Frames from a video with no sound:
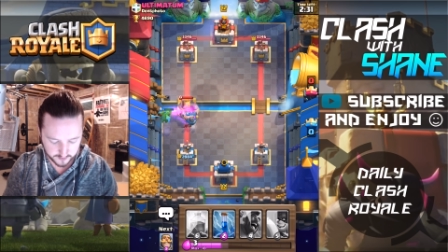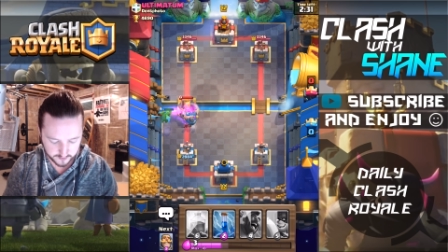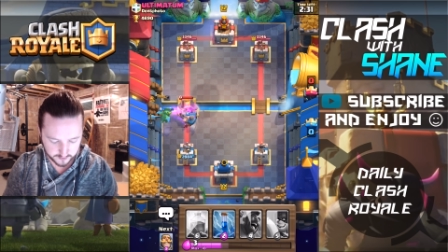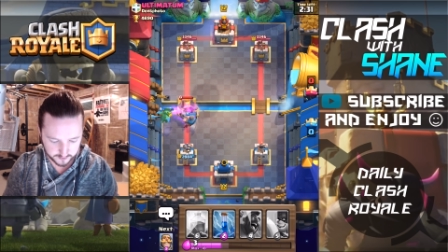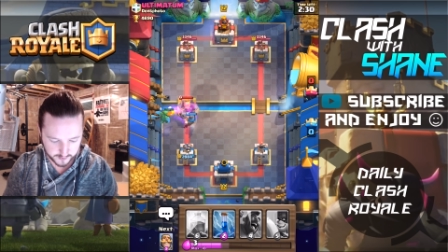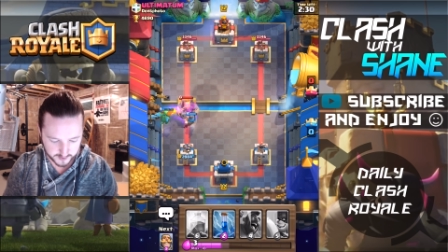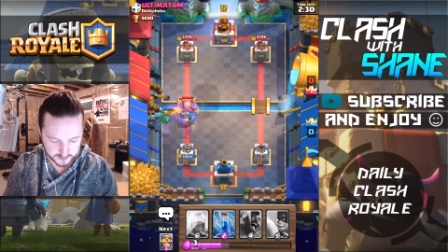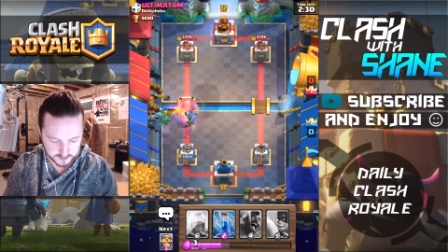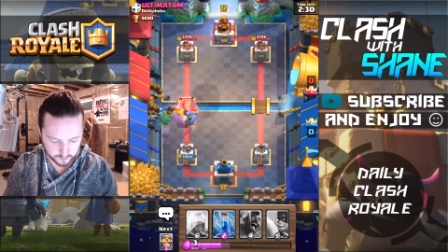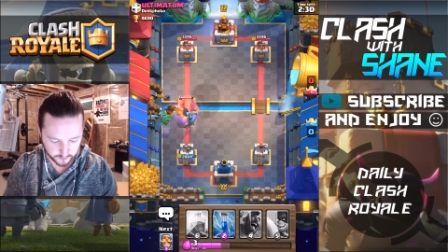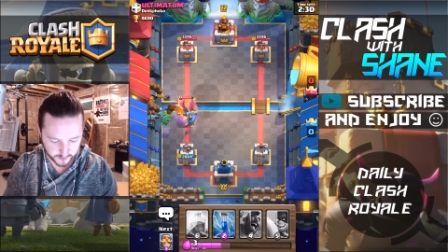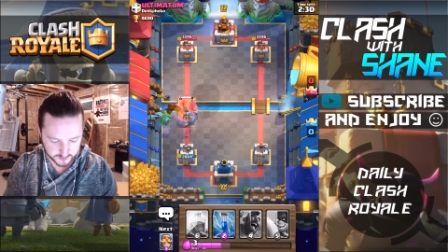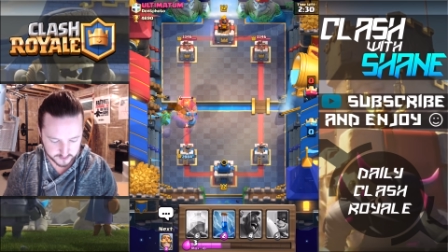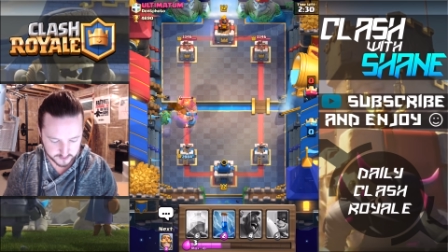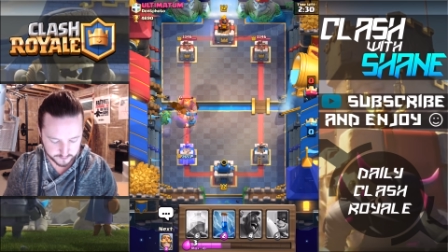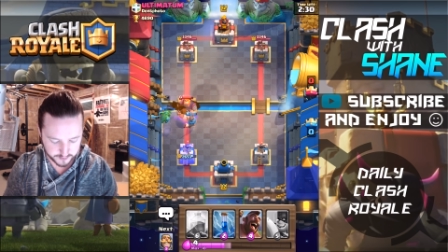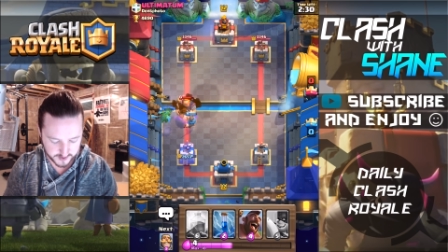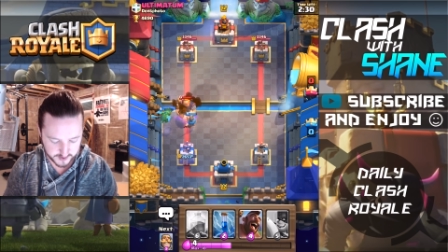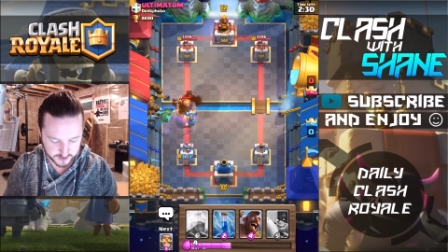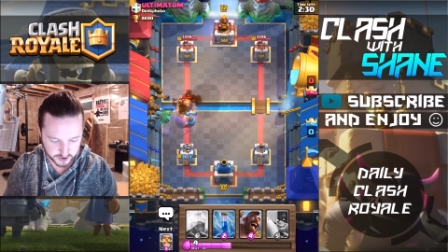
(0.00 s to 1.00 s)
Can we get some rest
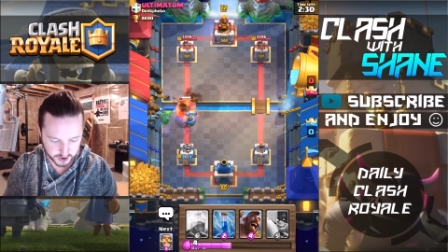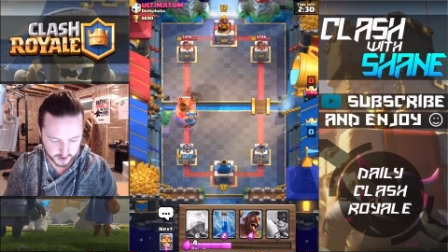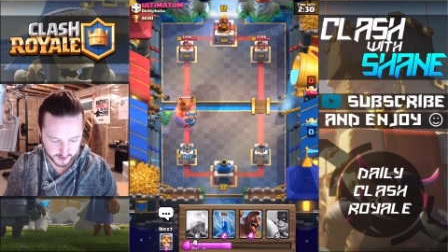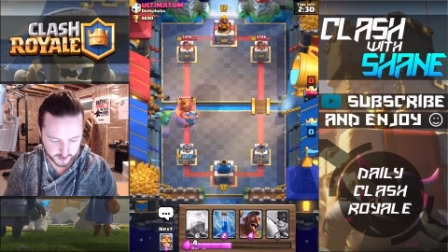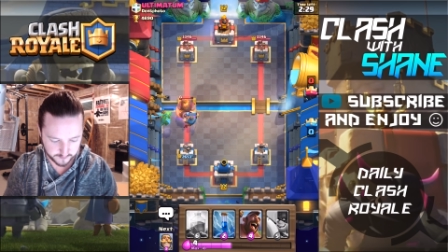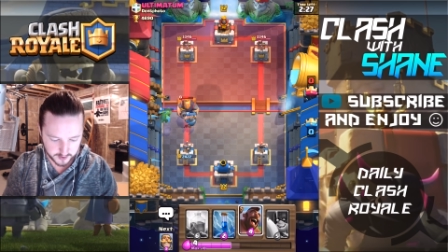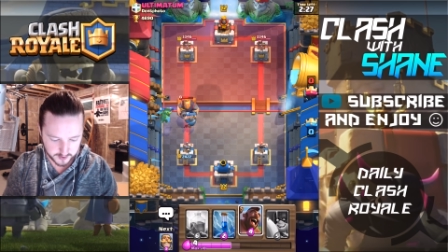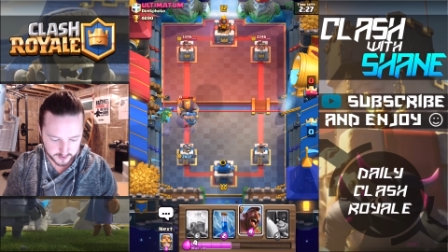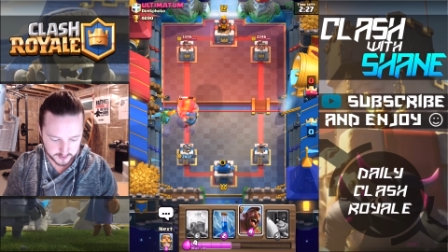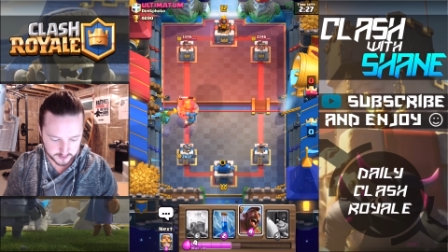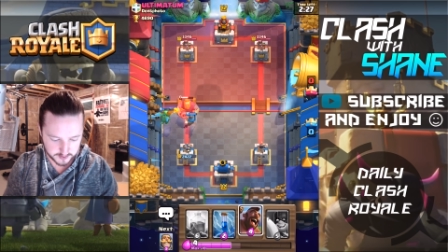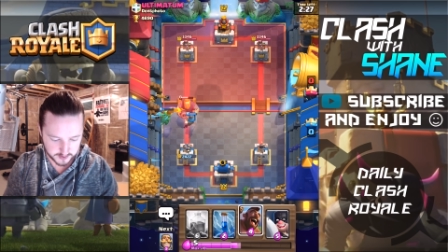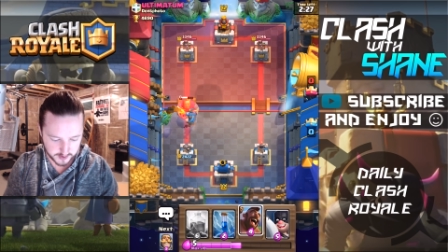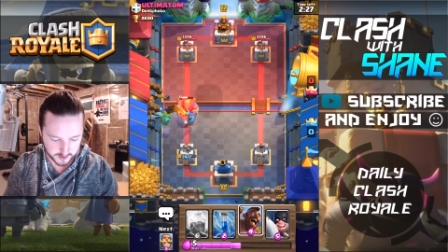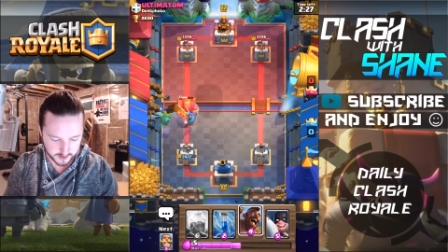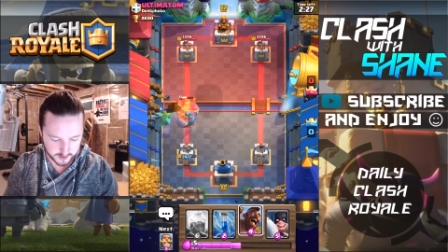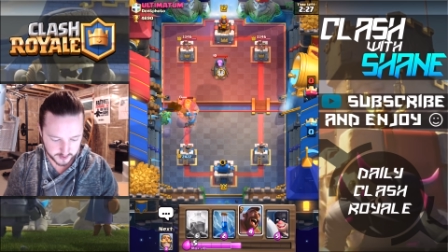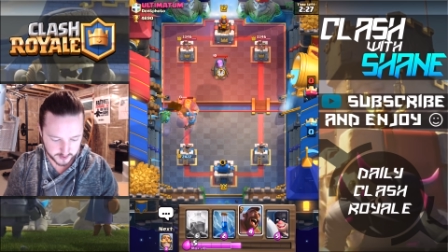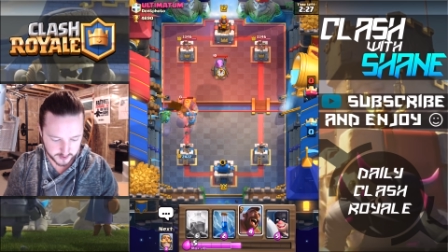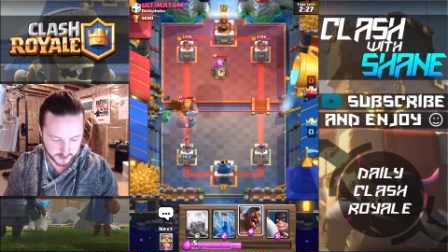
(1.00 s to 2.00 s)
in peace Shane? Ay,
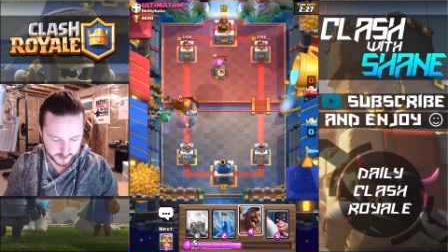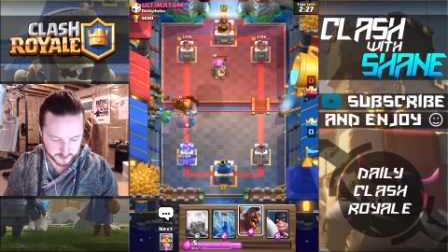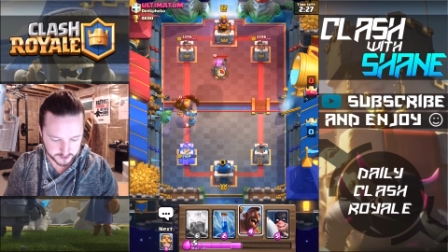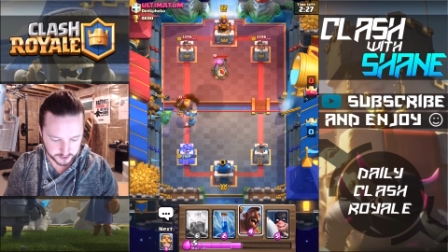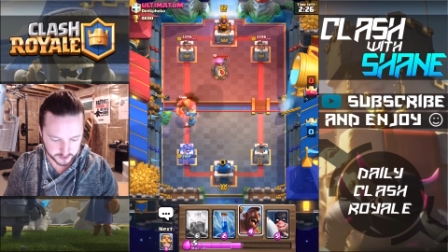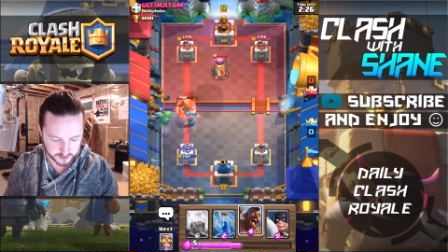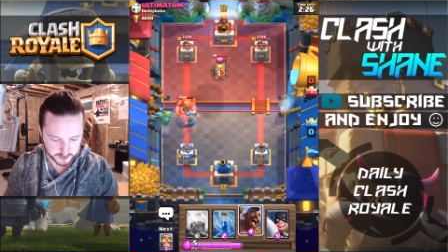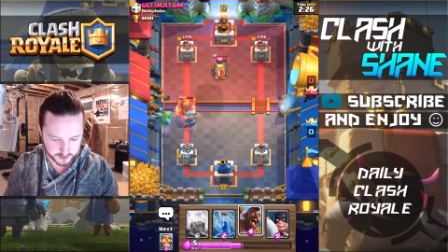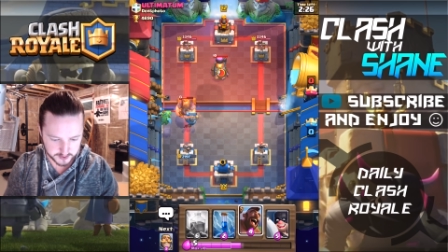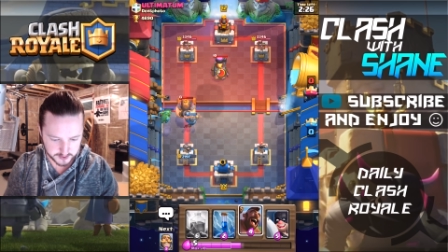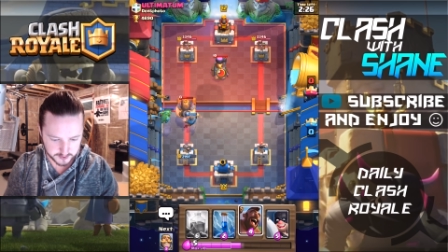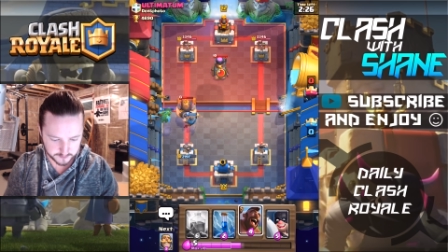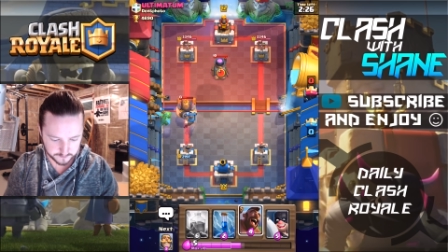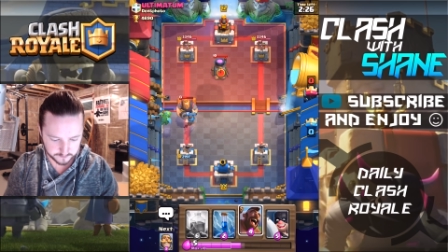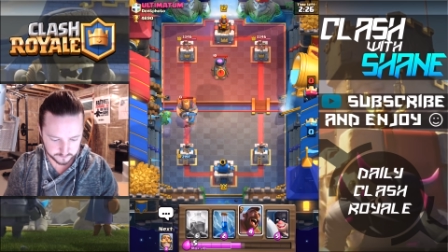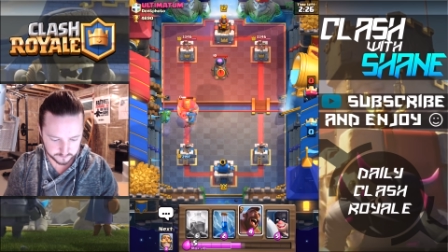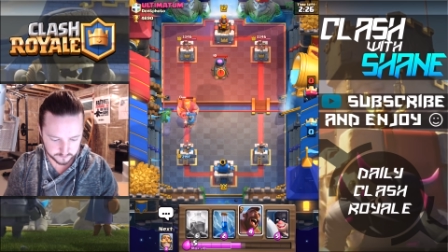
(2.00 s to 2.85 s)
yay, guys. Look at this.